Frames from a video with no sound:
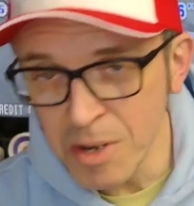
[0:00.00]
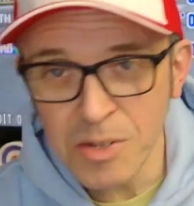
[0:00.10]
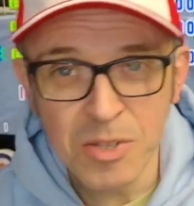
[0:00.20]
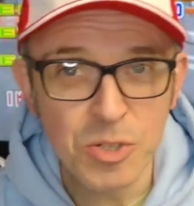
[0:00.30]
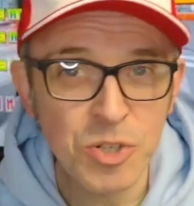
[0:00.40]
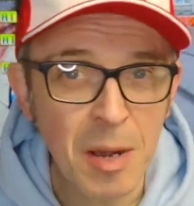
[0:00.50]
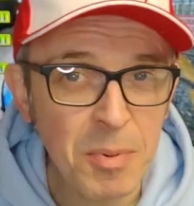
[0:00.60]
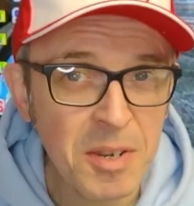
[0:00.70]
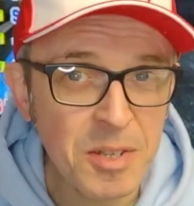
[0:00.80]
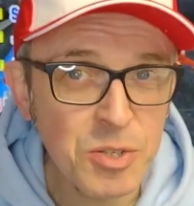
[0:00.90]
like this
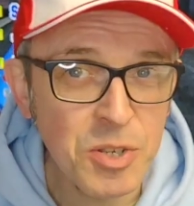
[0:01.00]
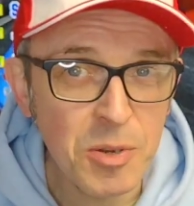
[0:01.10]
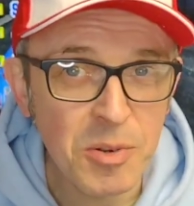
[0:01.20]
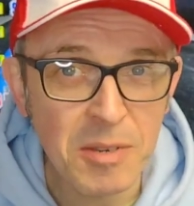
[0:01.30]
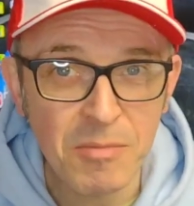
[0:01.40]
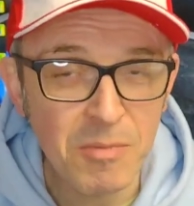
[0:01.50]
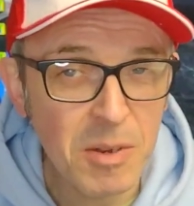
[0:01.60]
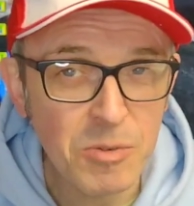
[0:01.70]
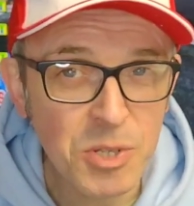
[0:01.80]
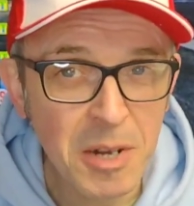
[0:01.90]
Japanese dude
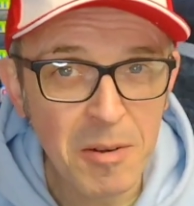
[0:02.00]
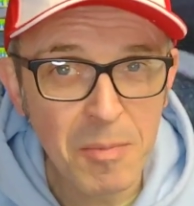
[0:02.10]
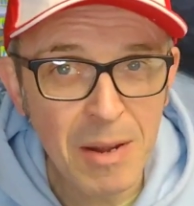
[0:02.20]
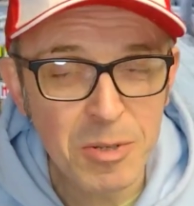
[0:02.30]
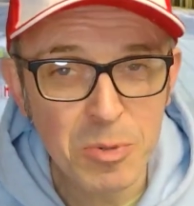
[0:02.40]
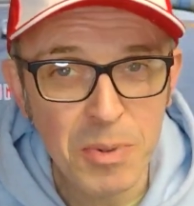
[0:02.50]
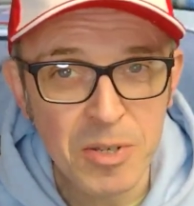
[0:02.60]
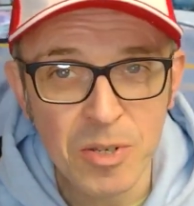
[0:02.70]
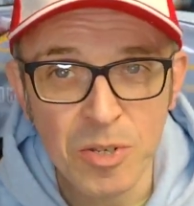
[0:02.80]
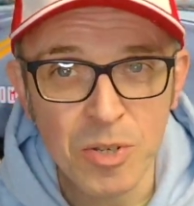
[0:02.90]
who's going about his
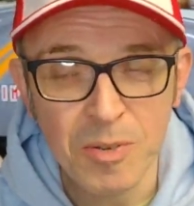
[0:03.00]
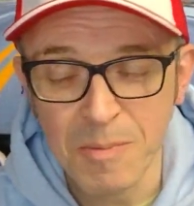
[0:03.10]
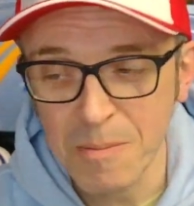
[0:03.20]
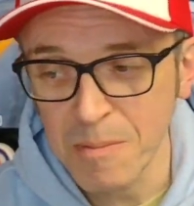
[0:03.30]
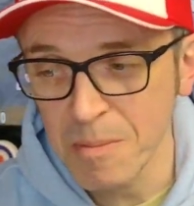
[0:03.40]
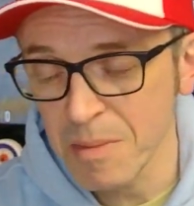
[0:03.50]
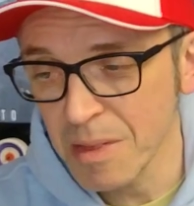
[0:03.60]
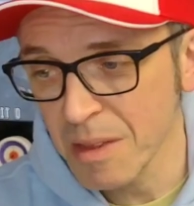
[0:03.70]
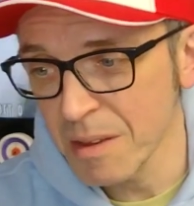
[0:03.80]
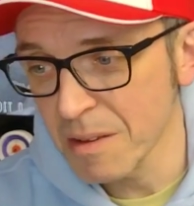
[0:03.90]
business,
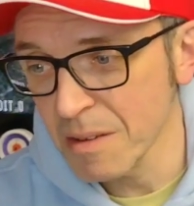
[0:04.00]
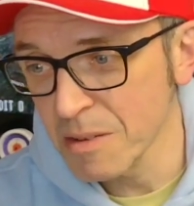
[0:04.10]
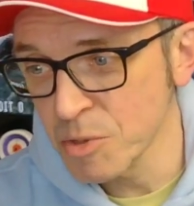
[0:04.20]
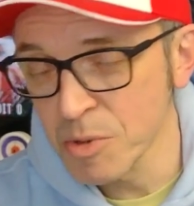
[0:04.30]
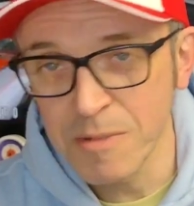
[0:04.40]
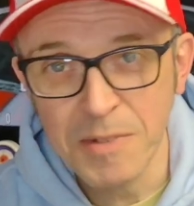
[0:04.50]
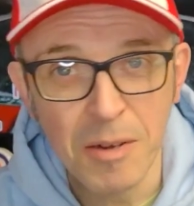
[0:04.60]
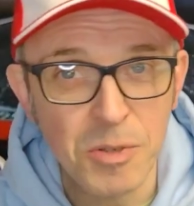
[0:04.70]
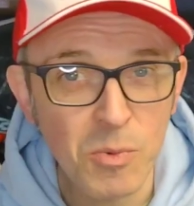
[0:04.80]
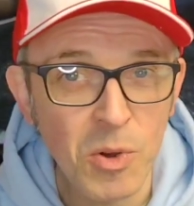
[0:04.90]
sort of
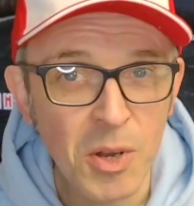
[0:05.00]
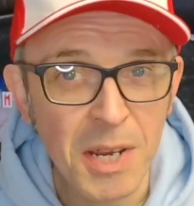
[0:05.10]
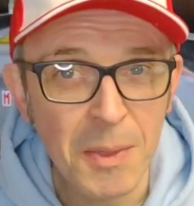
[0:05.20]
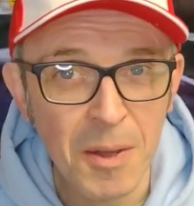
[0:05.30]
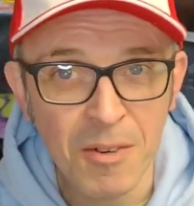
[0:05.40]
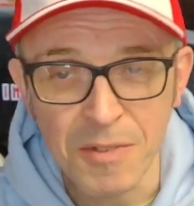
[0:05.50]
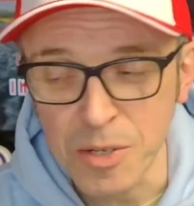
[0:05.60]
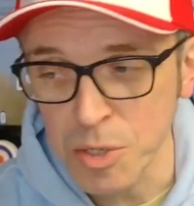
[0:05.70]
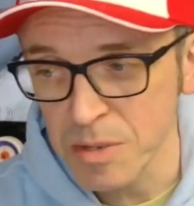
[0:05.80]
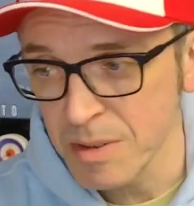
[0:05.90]
going to work in the
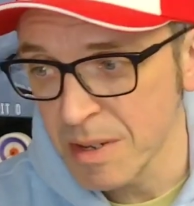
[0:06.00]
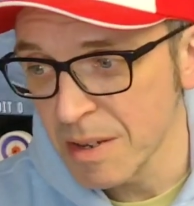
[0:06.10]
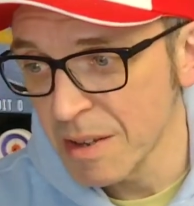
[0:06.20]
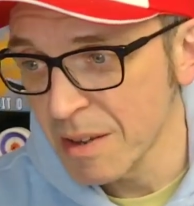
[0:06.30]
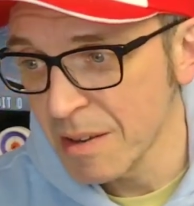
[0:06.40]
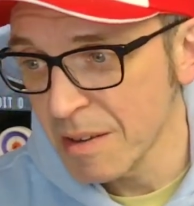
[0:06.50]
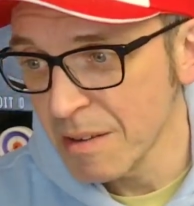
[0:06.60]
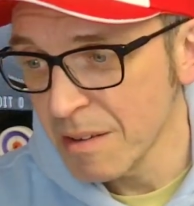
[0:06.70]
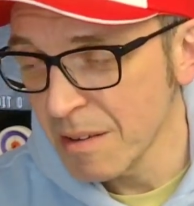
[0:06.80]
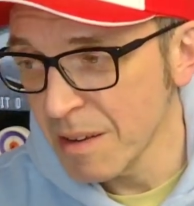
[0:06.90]
office,
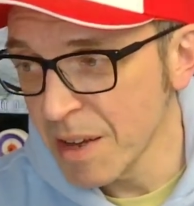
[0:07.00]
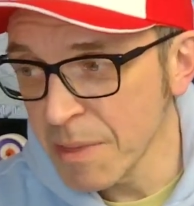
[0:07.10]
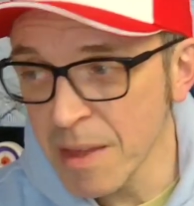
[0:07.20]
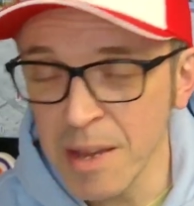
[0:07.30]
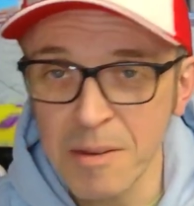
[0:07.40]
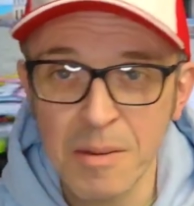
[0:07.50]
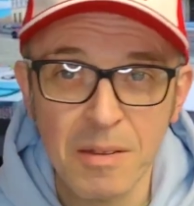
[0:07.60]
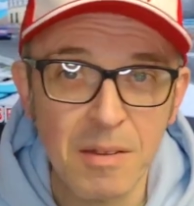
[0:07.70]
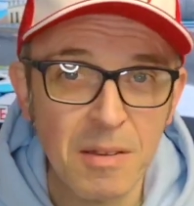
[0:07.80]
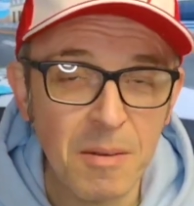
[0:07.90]
and then
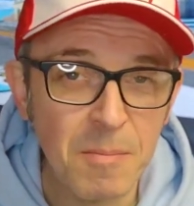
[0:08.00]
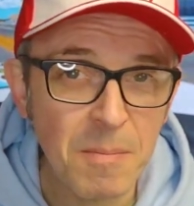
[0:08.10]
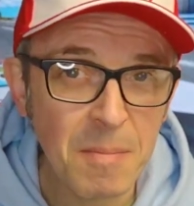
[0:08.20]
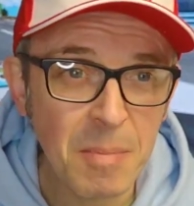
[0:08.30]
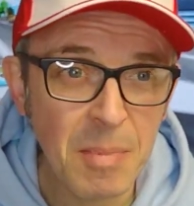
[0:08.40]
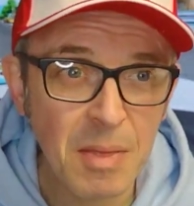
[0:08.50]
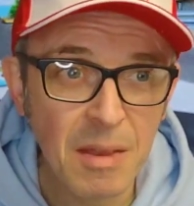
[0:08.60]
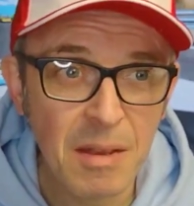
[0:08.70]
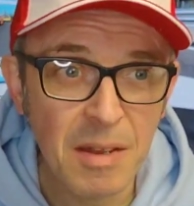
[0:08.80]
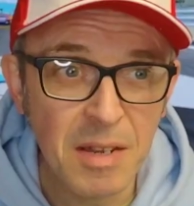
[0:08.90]

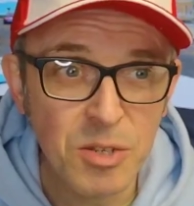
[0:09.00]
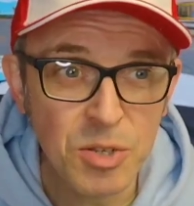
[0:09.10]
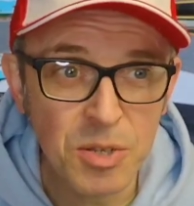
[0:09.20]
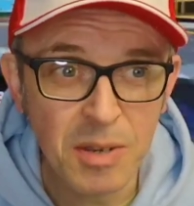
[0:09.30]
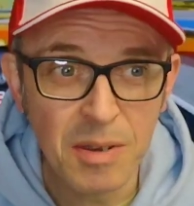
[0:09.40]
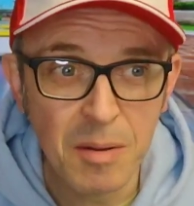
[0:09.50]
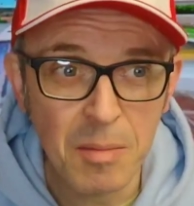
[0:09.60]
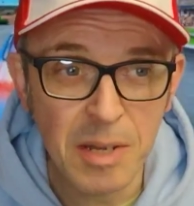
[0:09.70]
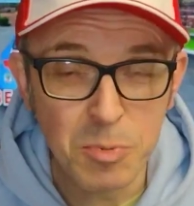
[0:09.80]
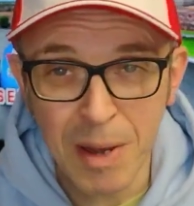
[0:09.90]
it's
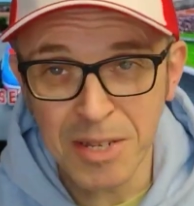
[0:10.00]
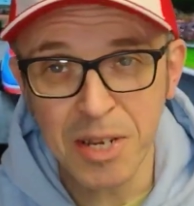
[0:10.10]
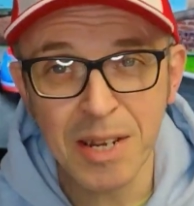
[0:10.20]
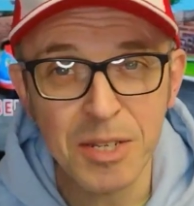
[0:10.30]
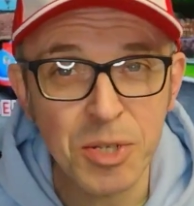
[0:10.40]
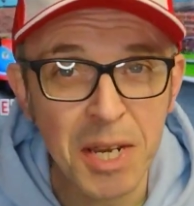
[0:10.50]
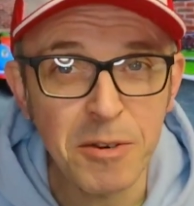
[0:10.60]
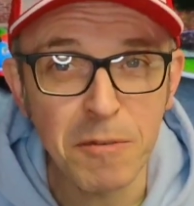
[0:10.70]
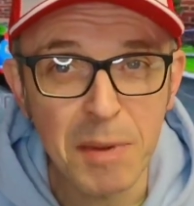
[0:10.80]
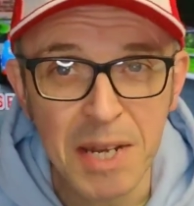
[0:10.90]
basically a
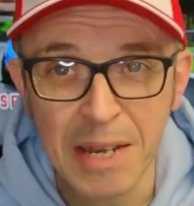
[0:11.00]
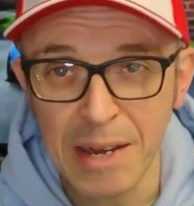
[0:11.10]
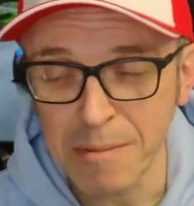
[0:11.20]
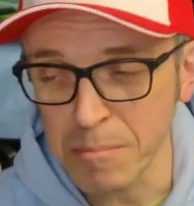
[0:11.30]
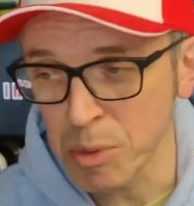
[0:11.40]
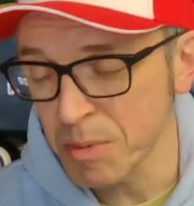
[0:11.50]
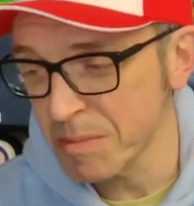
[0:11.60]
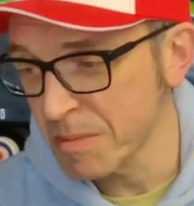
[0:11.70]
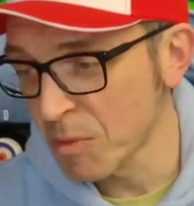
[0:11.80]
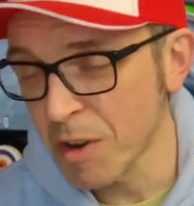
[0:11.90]
series of mini games,
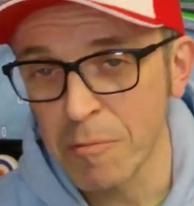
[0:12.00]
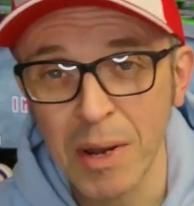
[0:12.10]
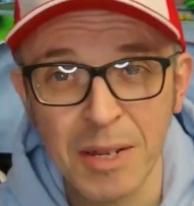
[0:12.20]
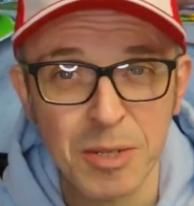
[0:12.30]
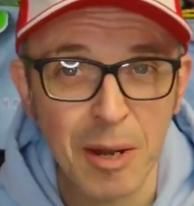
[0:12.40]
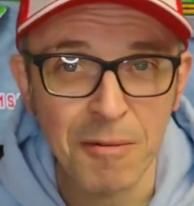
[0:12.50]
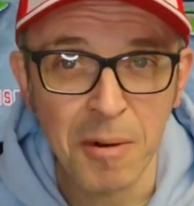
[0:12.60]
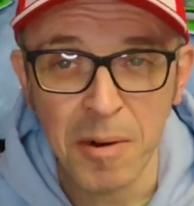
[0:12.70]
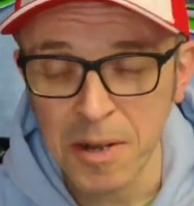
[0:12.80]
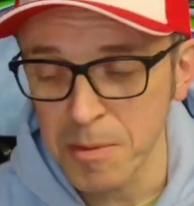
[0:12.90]
what I've played so
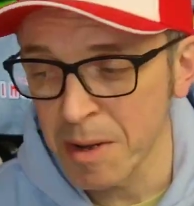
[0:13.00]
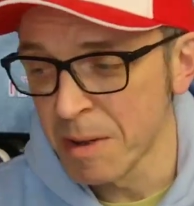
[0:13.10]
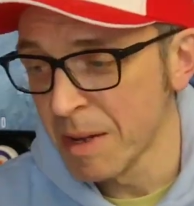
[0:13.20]
far anyway.